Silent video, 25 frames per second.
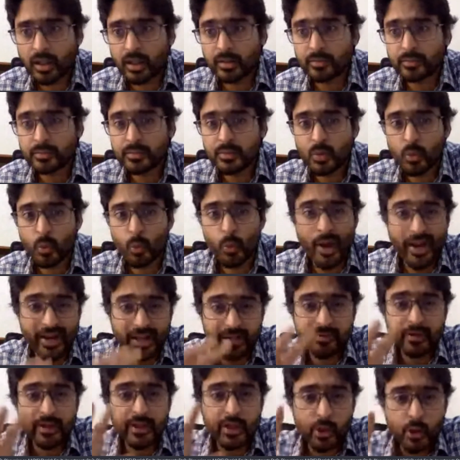Whenever
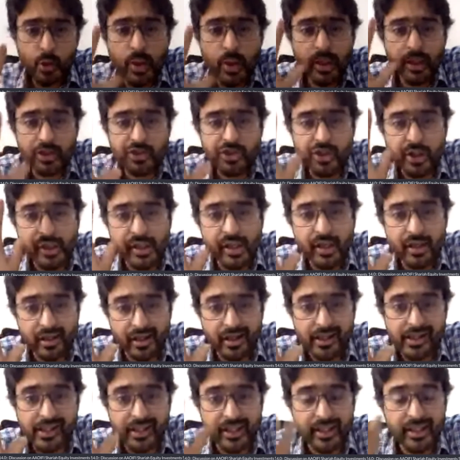you look at a Sharia
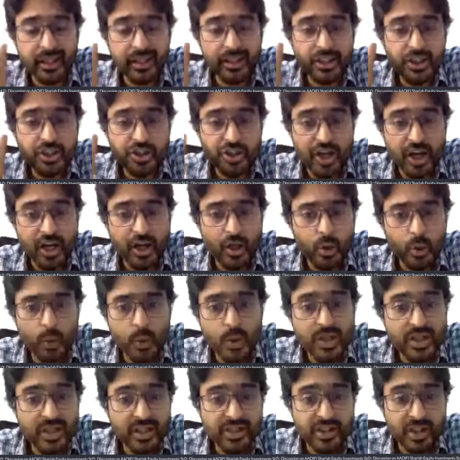criteria, check who is a
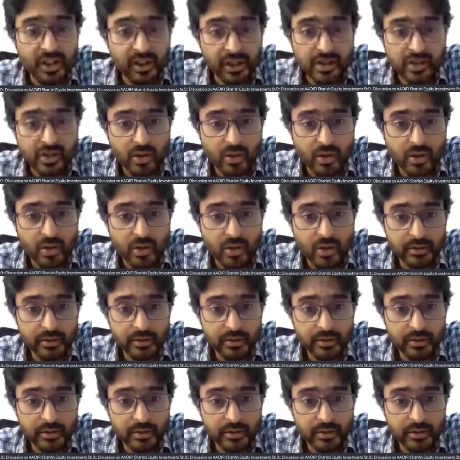Sharia scholar.